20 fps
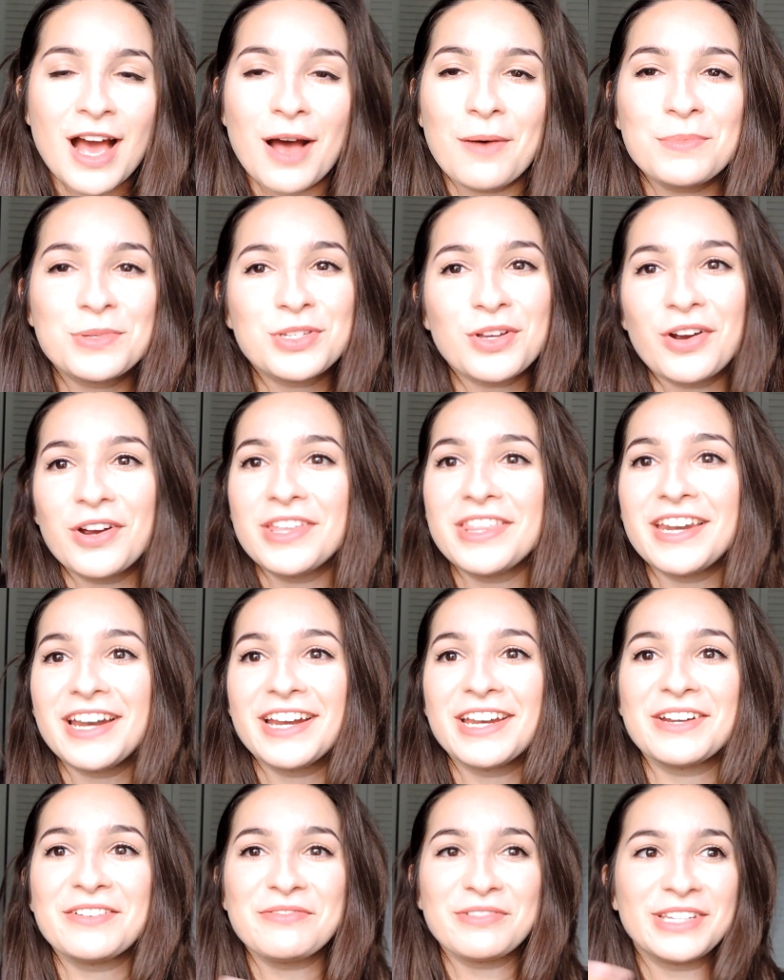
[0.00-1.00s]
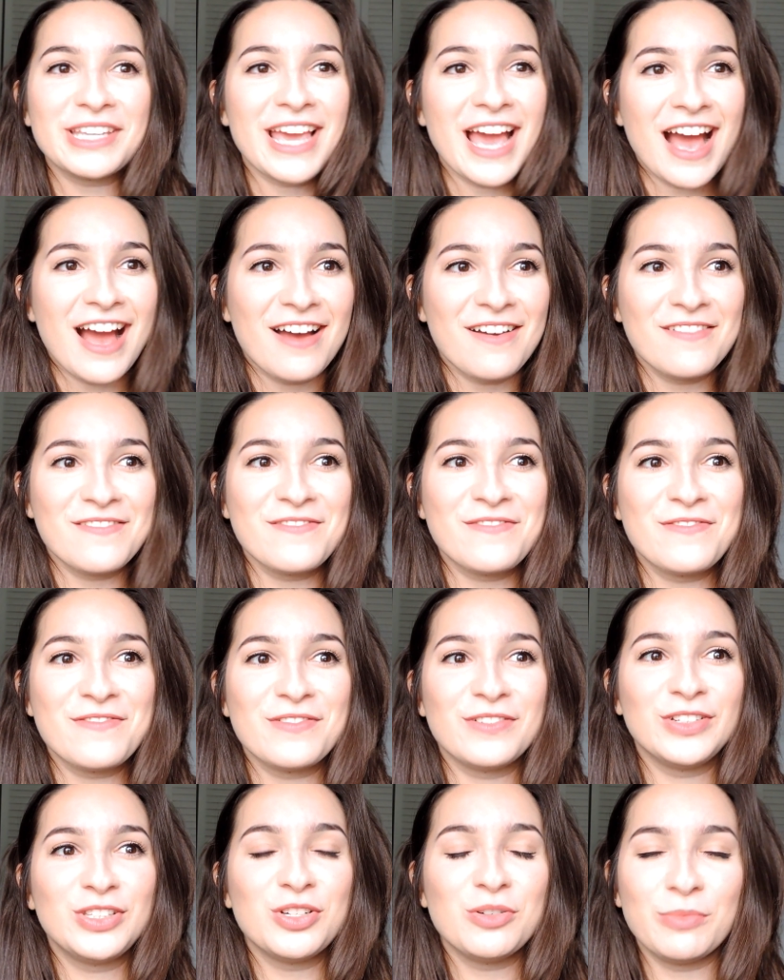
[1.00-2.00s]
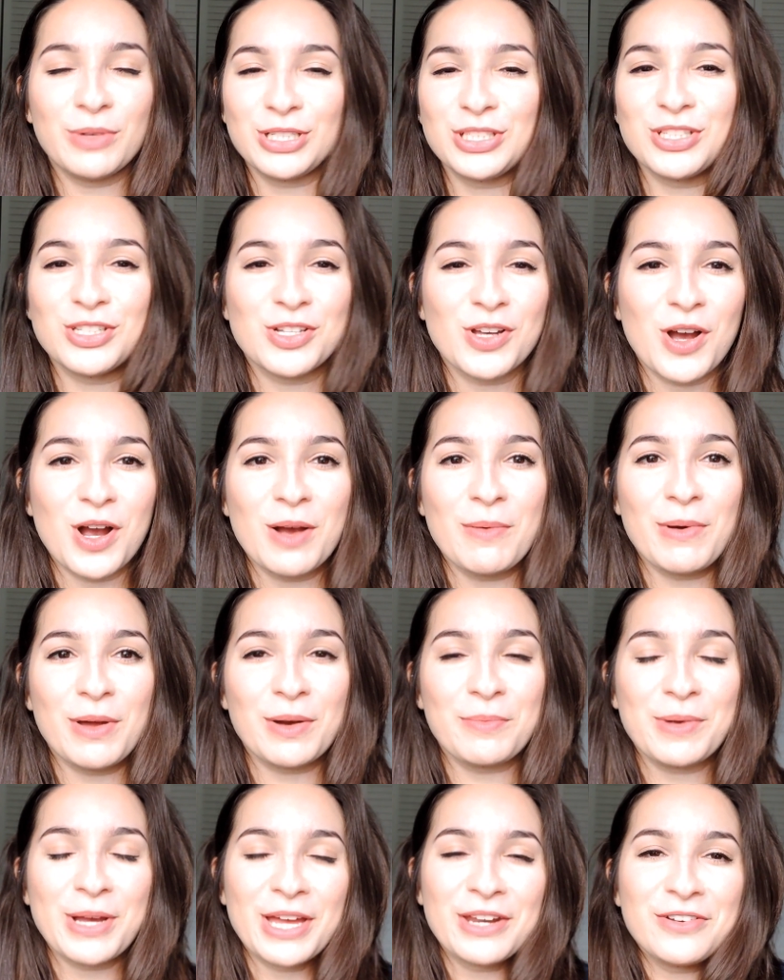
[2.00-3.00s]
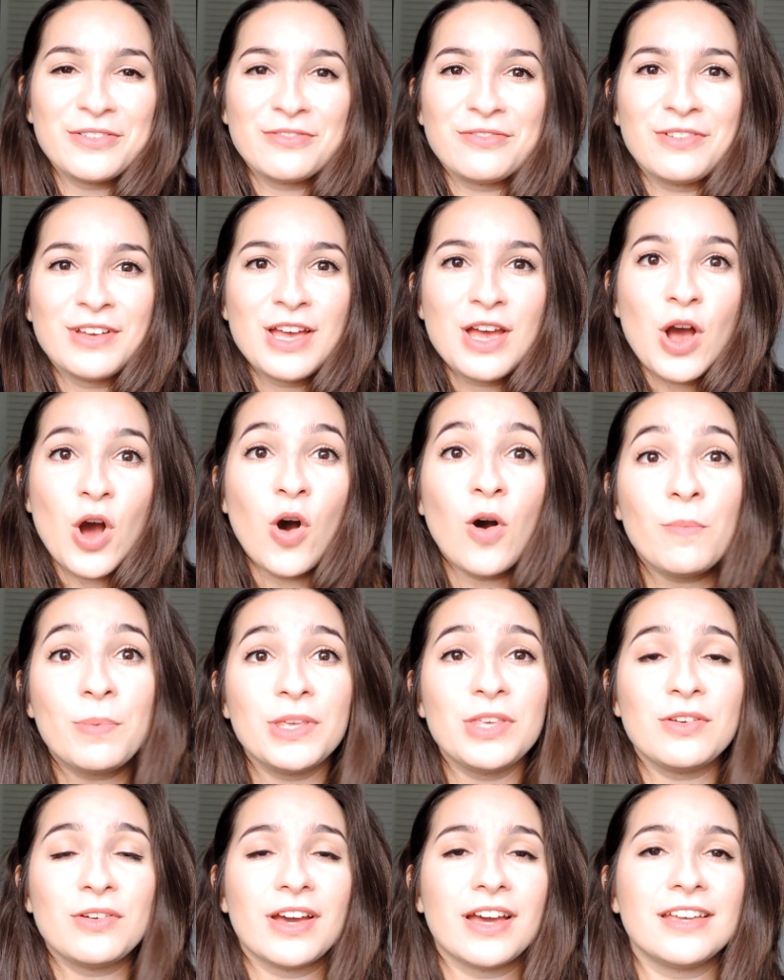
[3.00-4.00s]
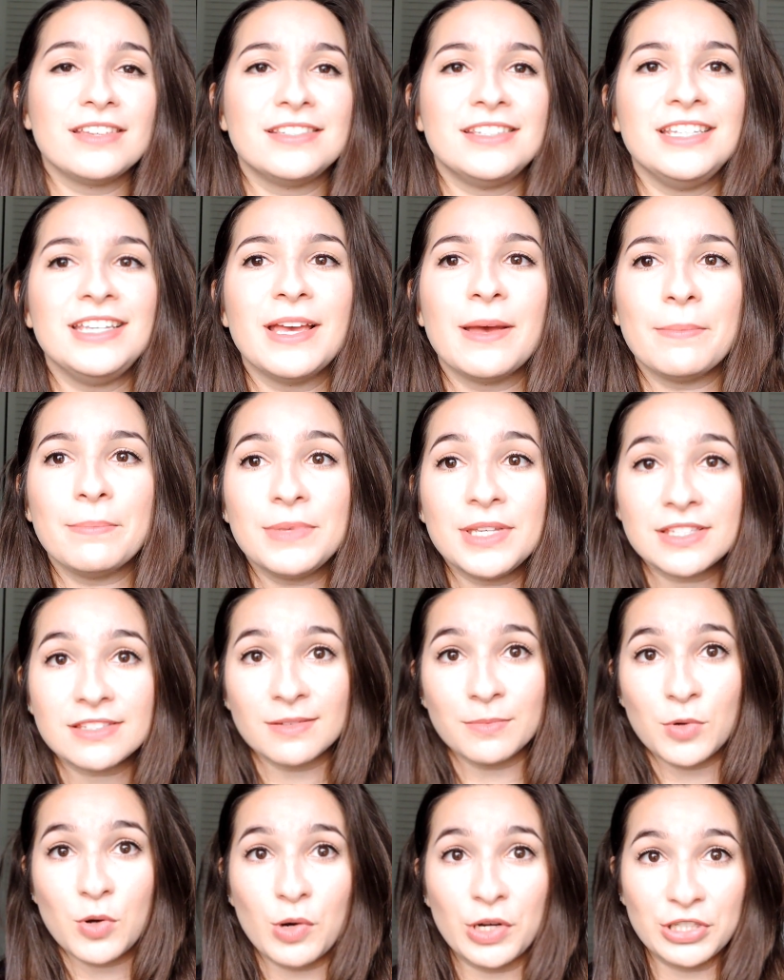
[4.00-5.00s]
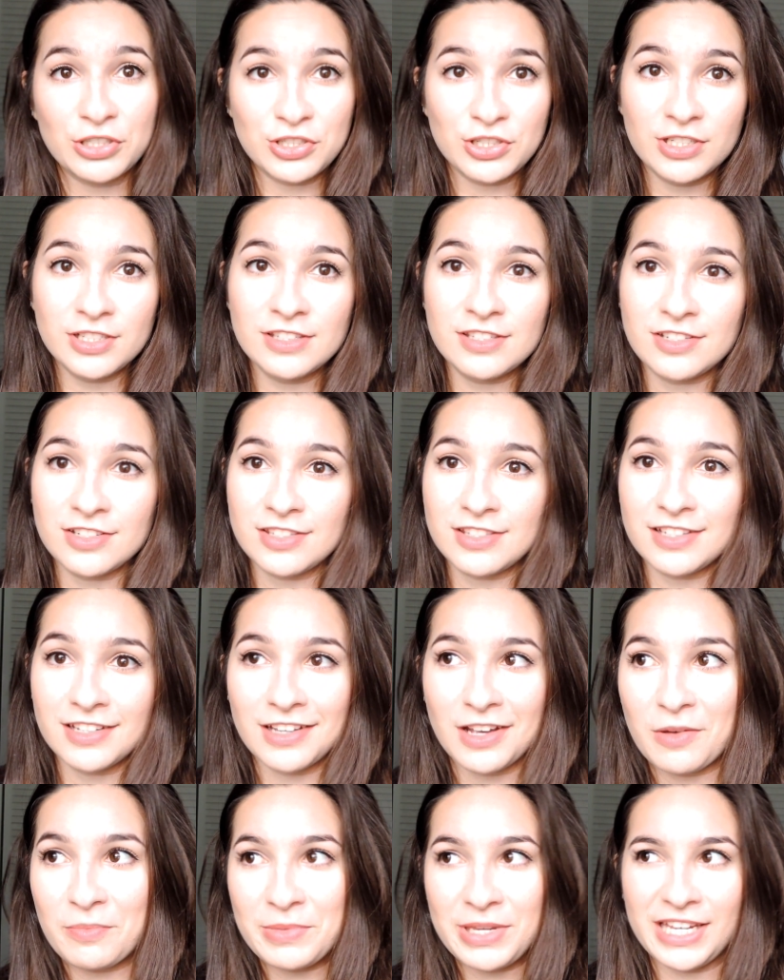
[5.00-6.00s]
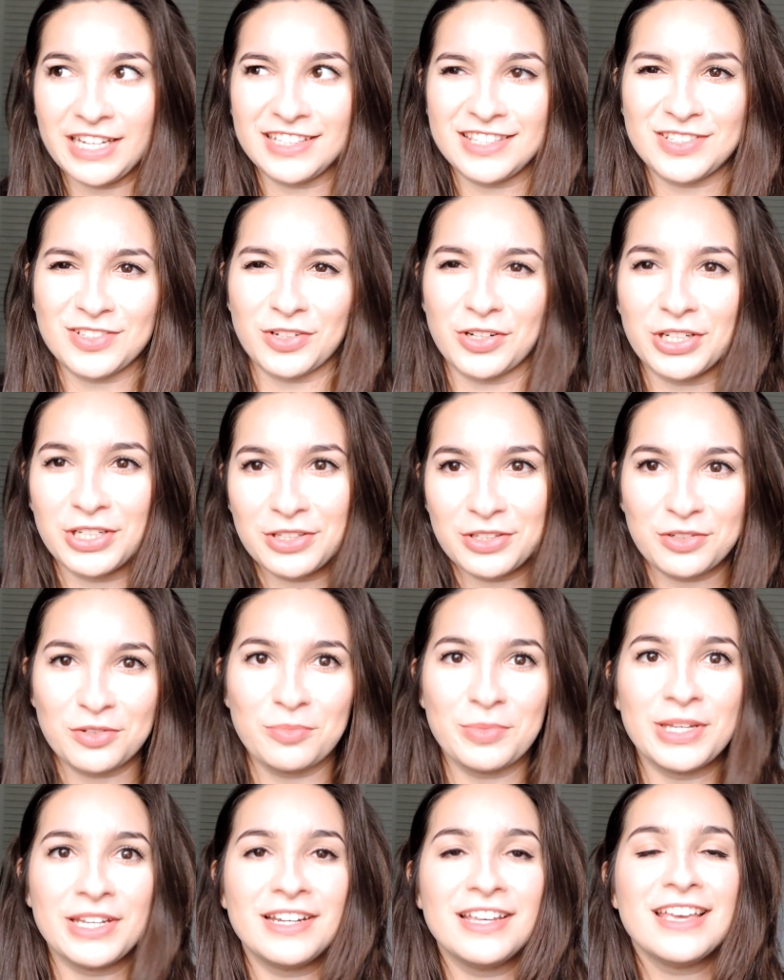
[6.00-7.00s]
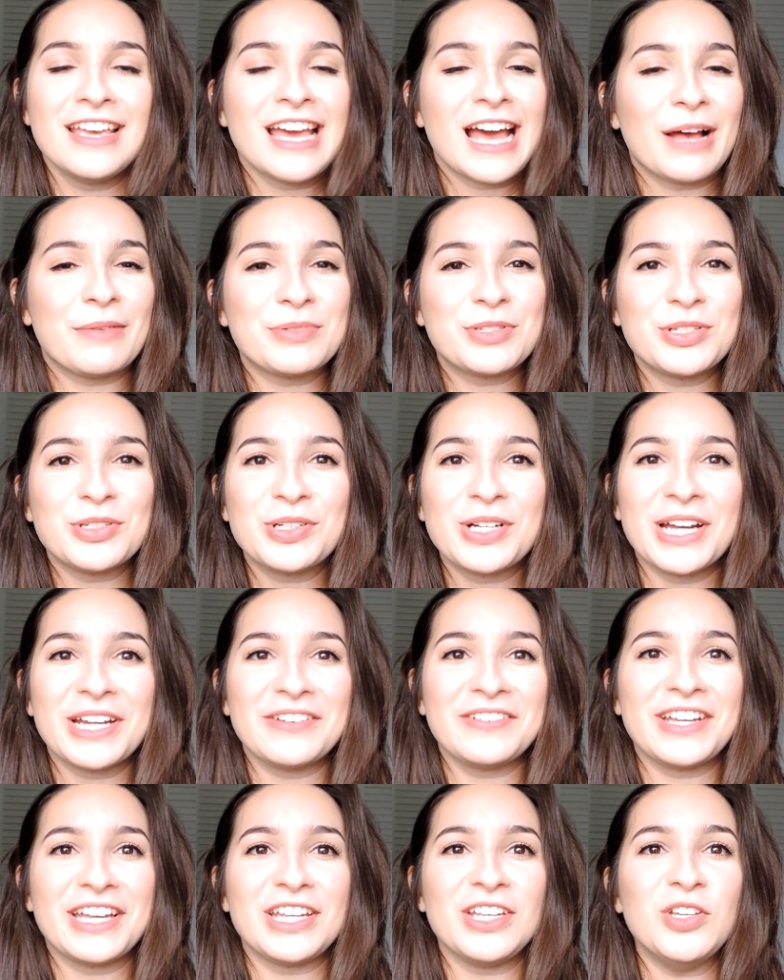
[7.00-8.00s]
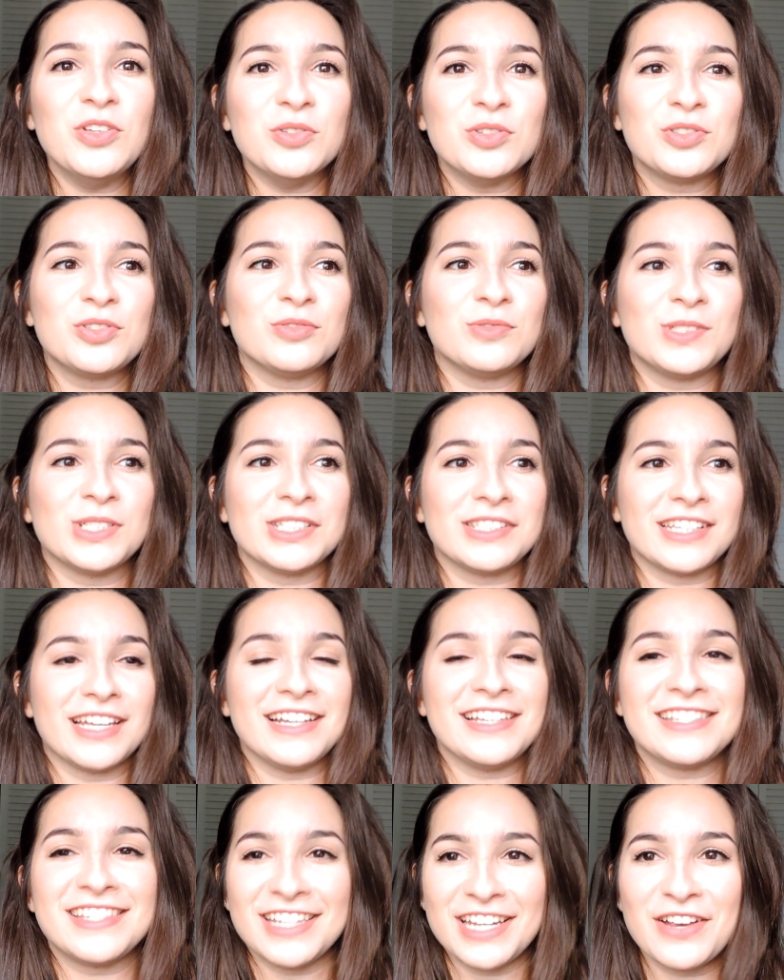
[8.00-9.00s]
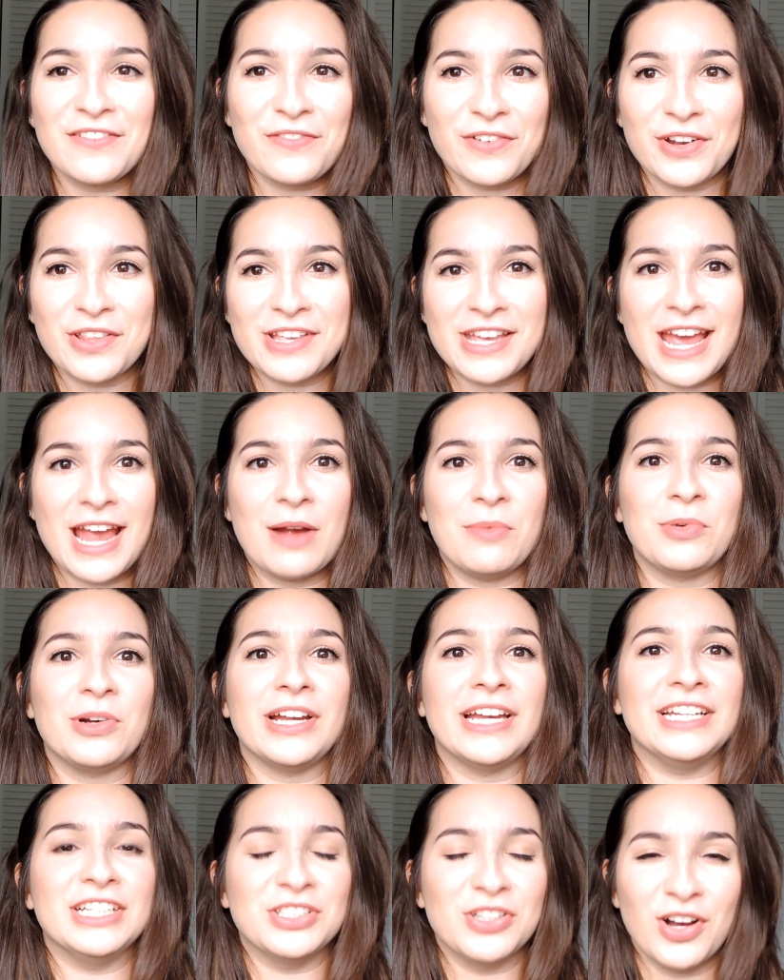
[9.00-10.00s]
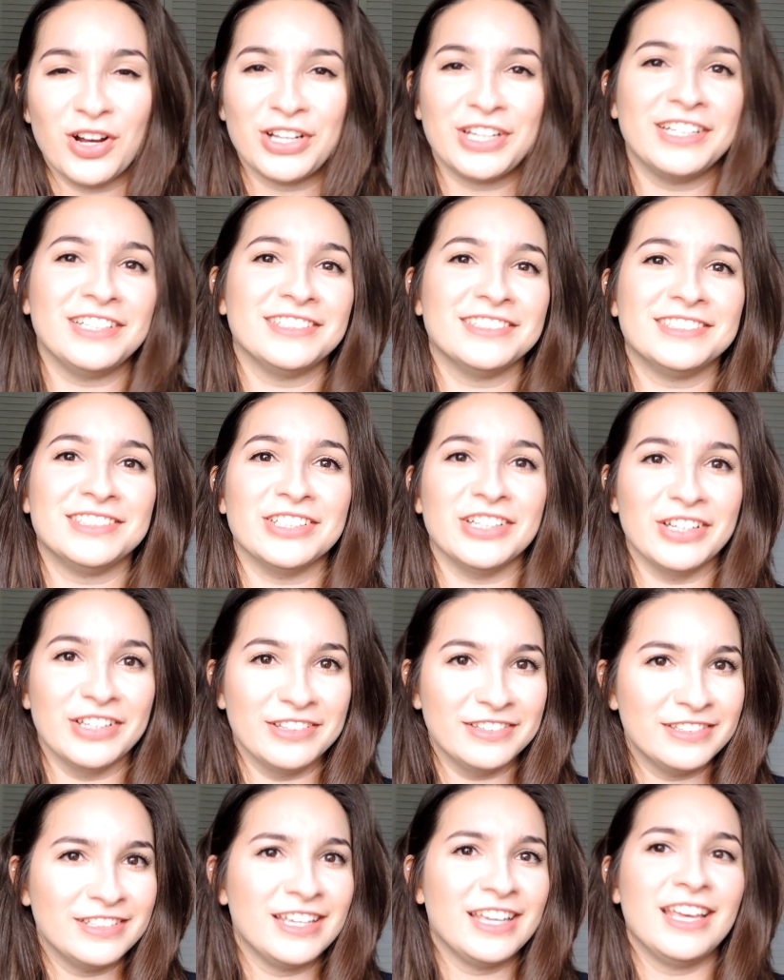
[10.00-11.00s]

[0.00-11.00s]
I'm sorry that I didn't really have too much to talk about. I'm kind of hoping you guys DM me some questions just to help me get started a little bit. I'm still kind of getting used to just like sitting in front of the camera and talking to